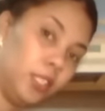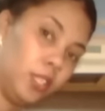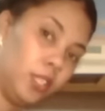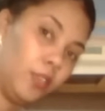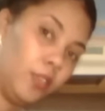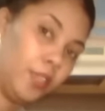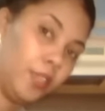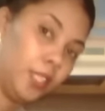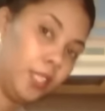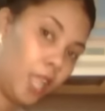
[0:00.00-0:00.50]

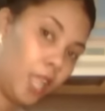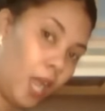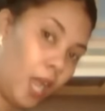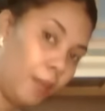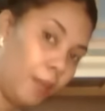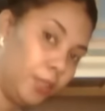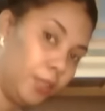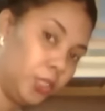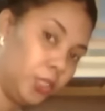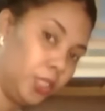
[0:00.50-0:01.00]
to the
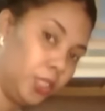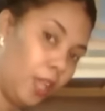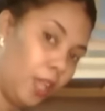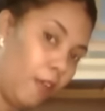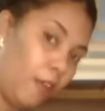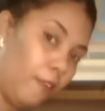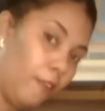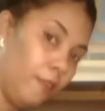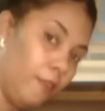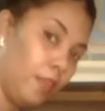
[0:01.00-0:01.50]
top
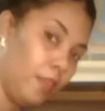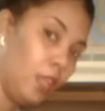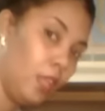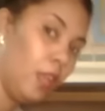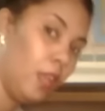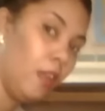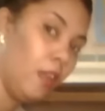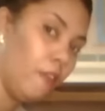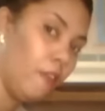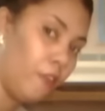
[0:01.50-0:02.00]
shelf
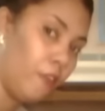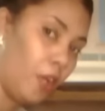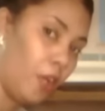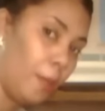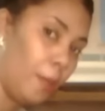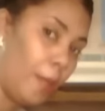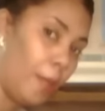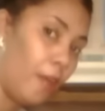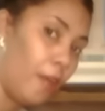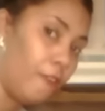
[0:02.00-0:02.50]

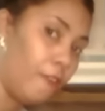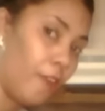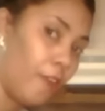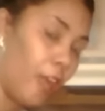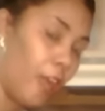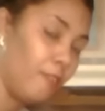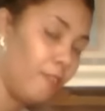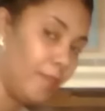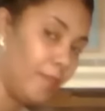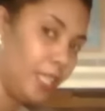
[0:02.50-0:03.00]
for about
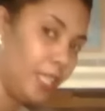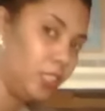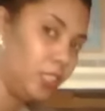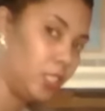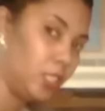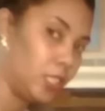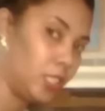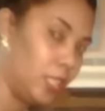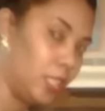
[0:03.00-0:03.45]
5 minutes just